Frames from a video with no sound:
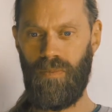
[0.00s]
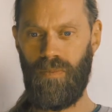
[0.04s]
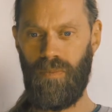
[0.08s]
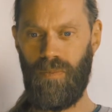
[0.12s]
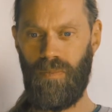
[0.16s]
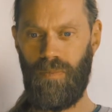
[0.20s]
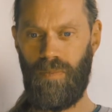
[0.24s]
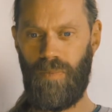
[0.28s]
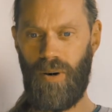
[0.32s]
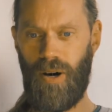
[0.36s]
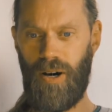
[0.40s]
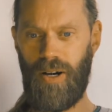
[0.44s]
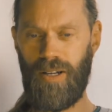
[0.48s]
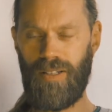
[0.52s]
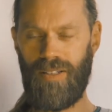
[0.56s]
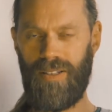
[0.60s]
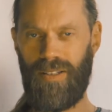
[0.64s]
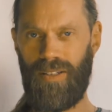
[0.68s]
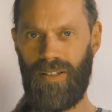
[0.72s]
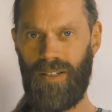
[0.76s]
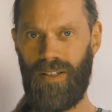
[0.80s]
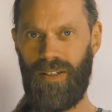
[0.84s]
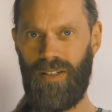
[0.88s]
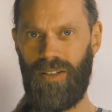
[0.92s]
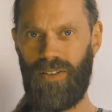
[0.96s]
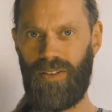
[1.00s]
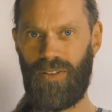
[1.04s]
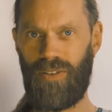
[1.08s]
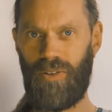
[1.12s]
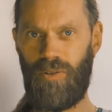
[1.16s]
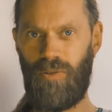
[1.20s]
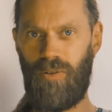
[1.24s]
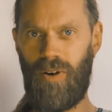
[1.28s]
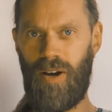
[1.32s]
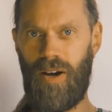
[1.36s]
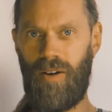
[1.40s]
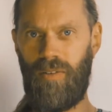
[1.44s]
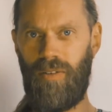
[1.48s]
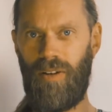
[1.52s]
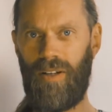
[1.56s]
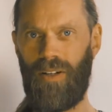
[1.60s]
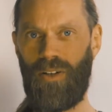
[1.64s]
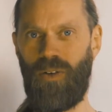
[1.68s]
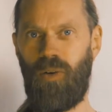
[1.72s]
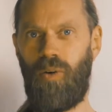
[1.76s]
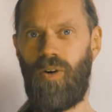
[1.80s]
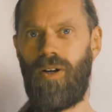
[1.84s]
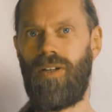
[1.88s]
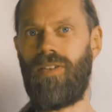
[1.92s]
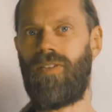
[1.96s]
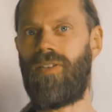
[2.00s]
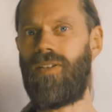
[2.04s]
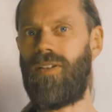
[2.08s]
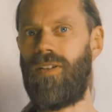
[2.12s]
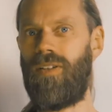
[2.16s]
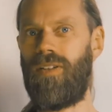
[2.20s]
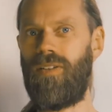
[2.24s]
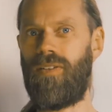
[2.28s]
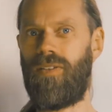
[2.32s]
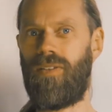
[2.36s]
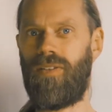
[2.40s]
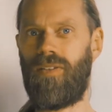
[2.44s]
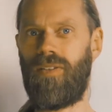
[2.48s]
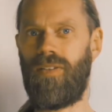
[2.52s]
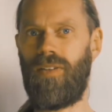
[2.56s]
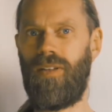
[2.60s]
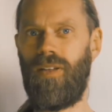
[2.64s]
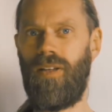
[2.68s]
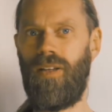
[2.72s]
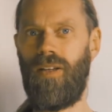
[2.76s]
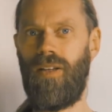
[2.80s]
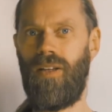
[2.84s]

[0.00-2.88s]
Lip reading: buzz and the surrounding noises